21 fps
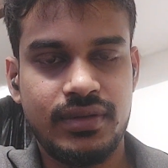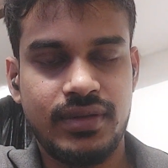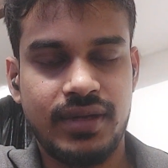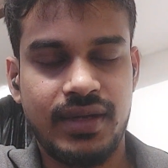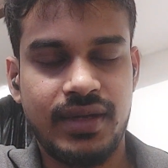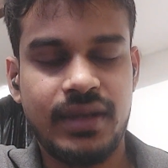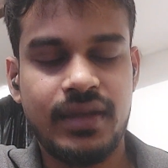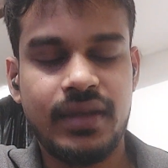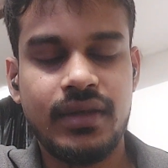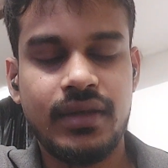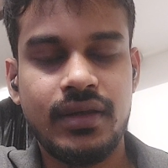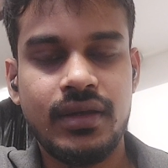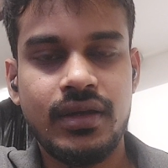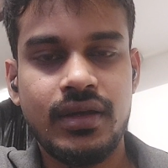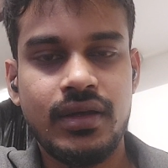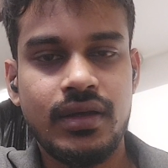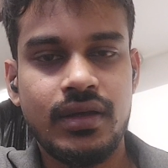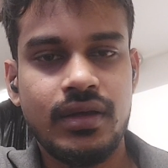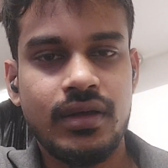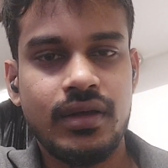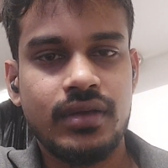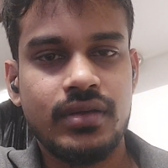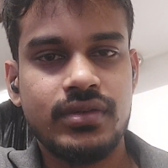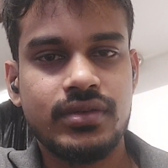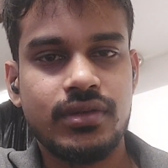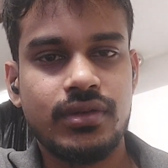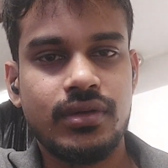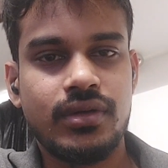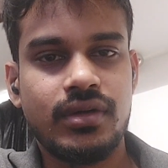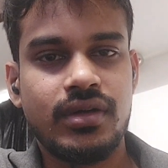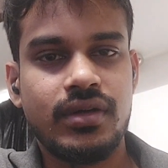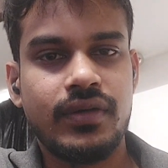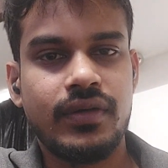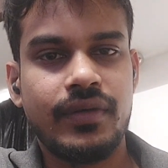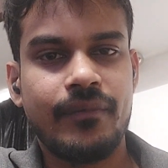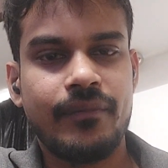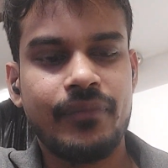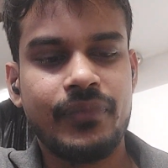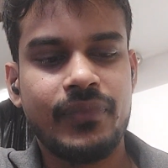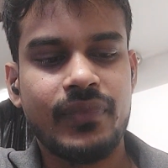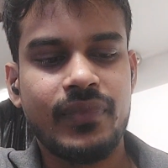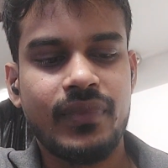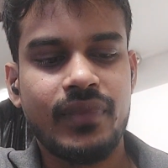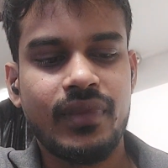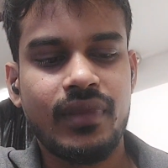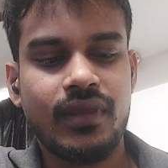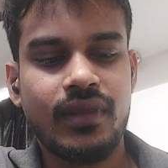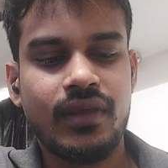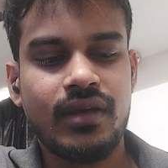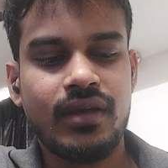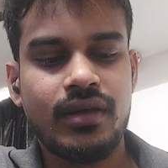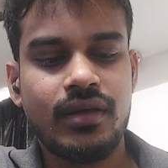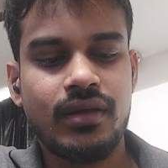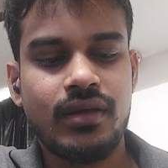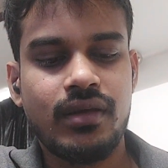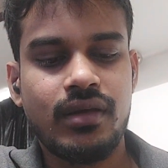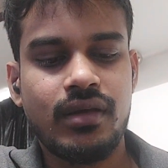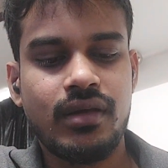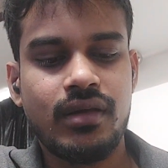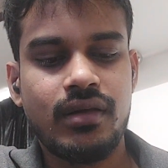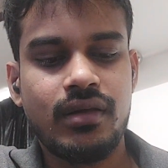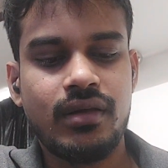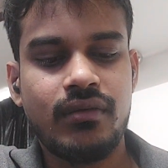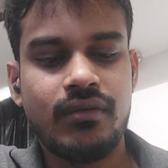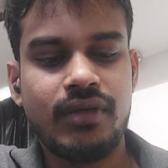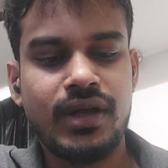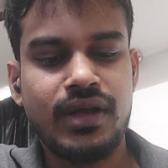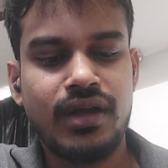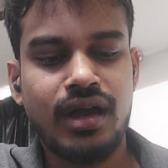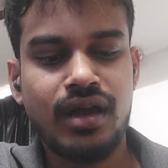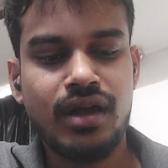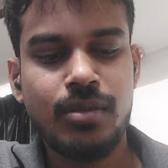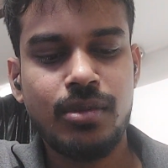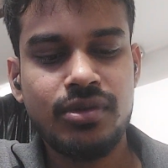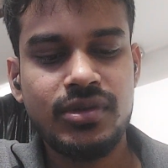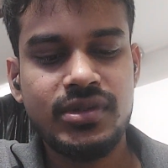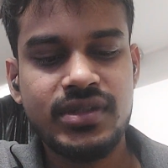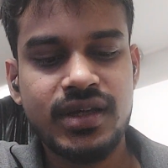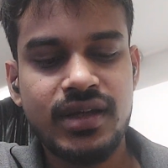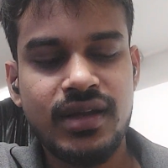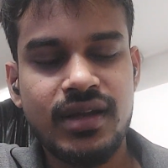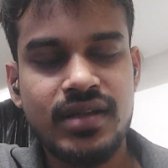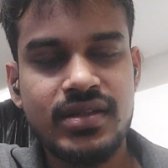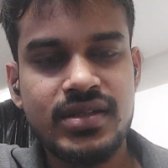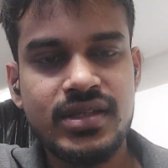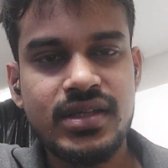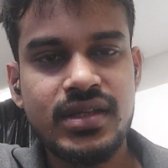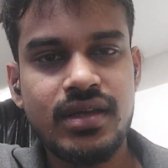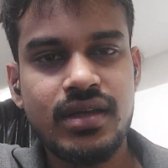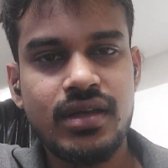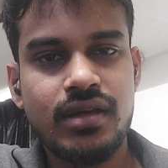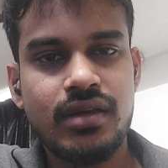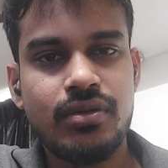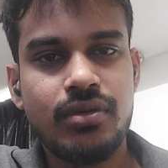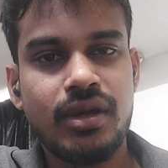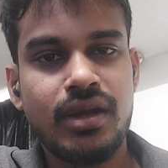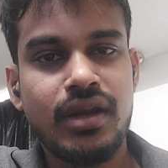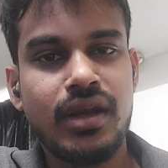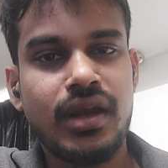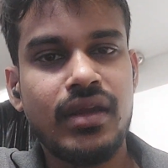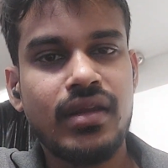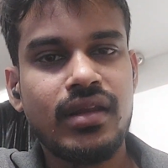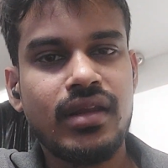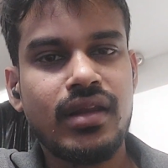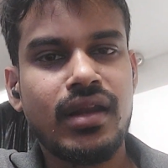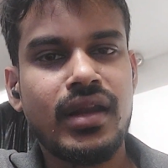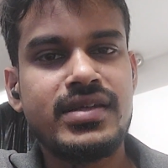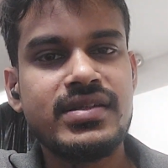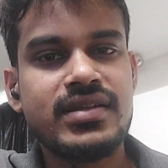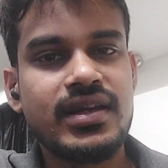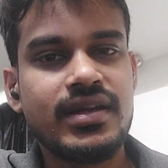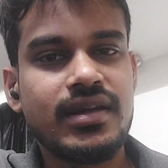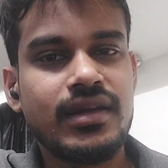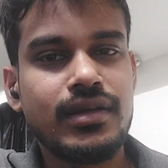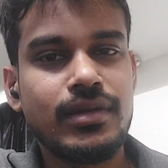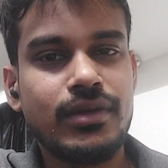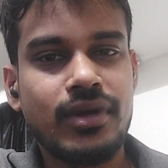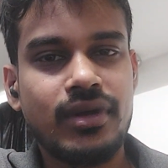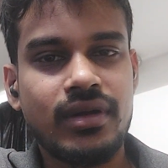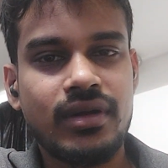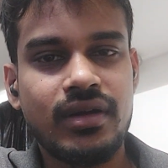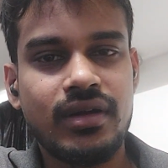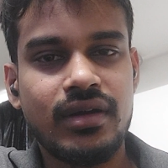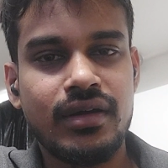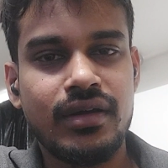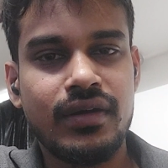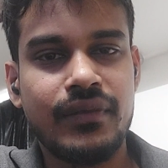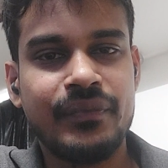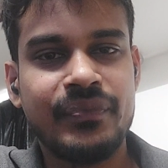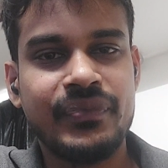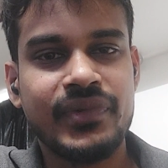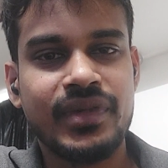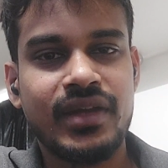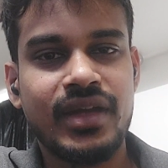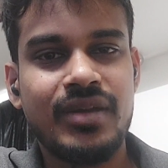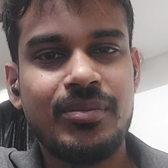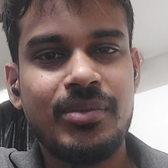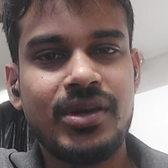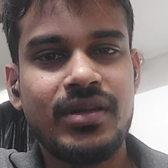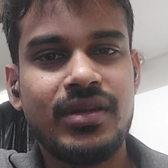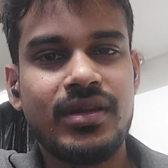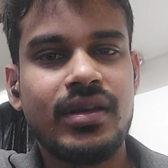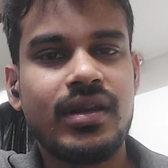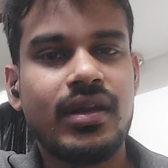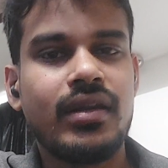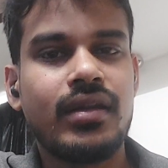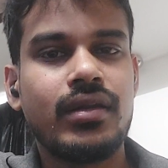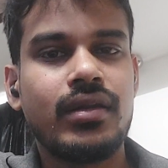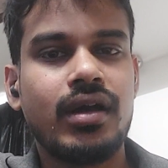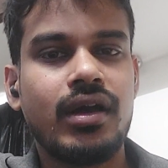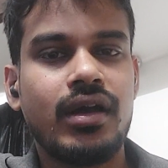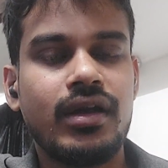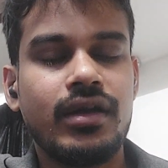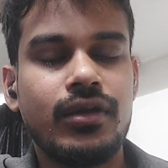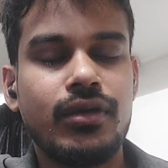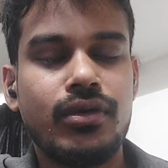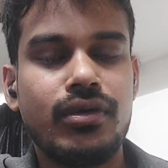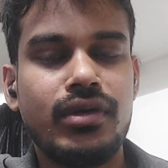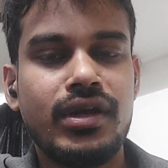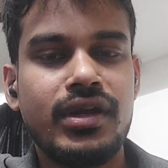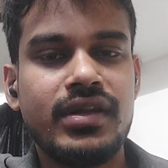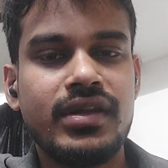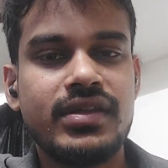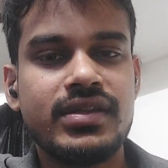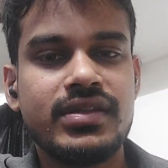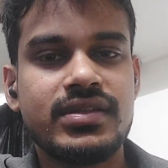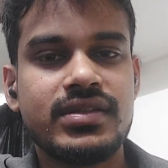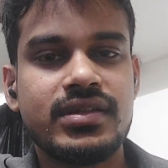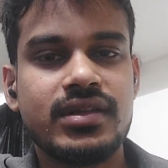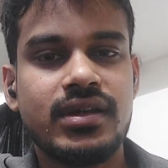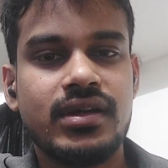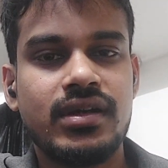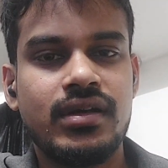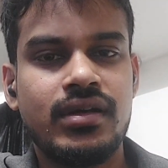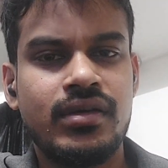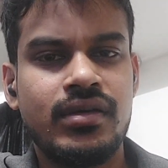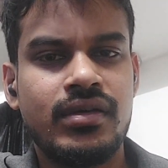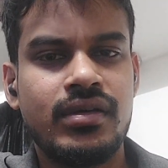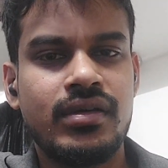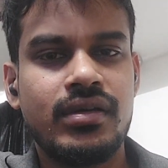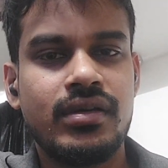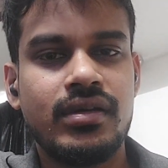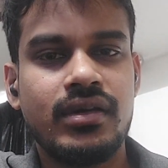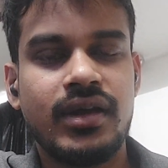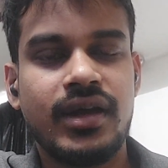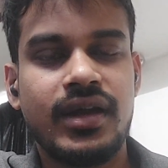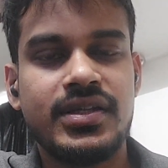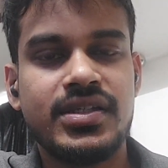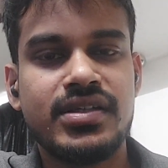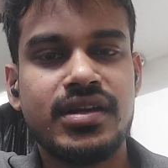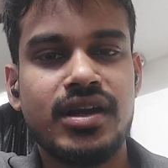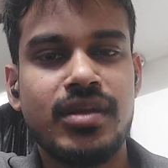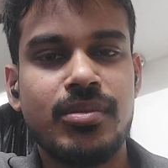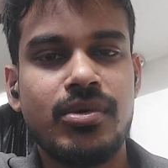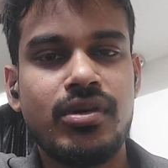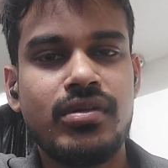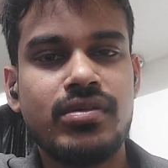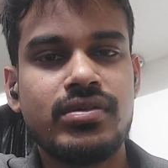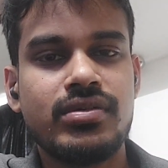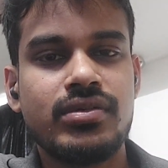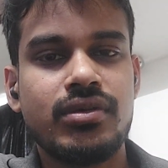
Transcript: Right. So when talking about this analogy, you can either nicely tell your neighbor that I don't need this connection anymore.